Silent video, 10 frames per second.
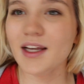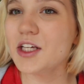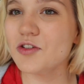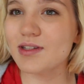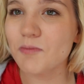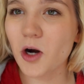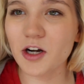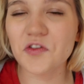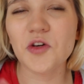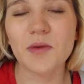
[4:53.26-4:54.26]
it's just
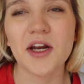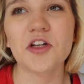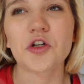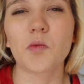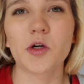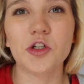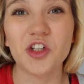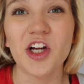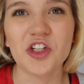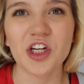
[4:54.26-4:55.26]
part of human nature. We're
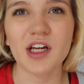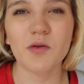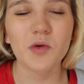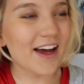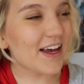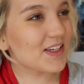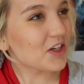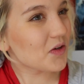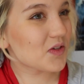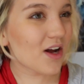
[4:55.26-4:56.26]
judgy. As
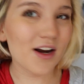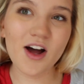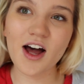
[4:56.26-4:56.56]
it goes on,